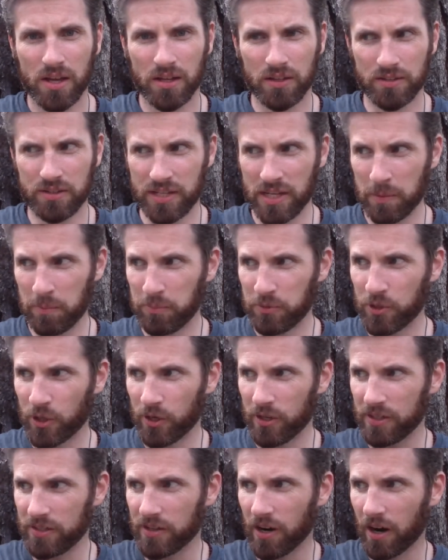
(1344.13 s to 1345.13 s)
deep,
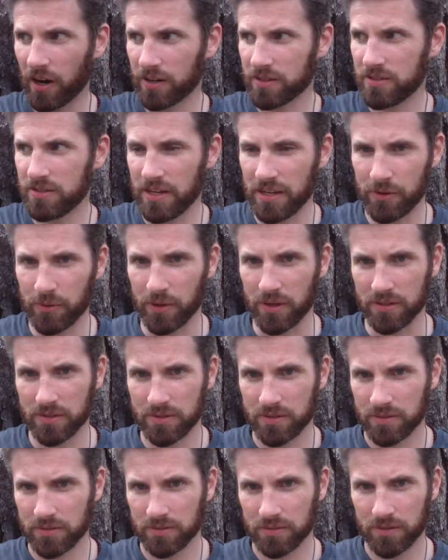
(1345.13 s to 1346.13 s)
dirty, dark
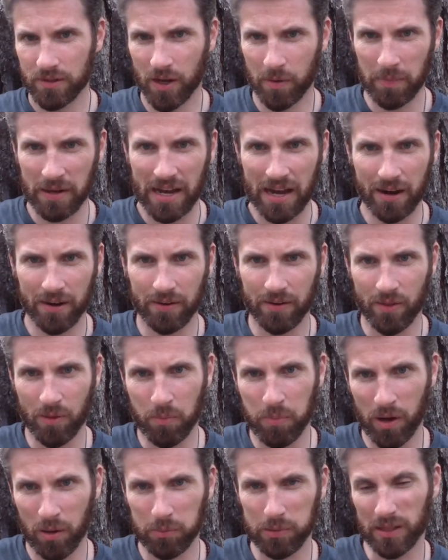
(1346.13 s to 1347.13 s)
secrets coming out into
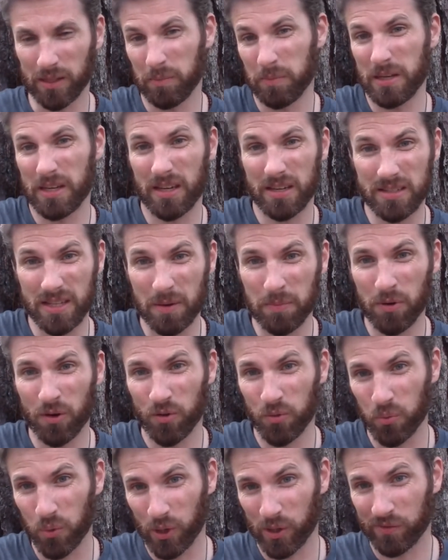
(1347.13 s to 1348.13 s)
the public, because they
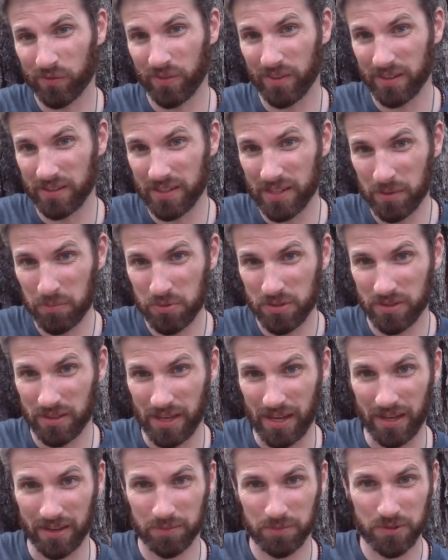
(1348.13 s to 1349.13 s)
both work for the deep
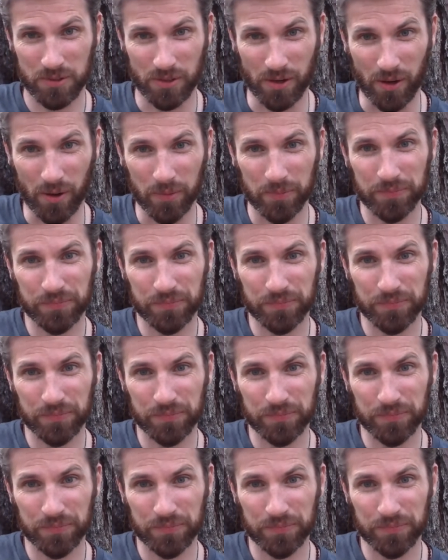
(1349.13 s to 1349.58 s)
state. So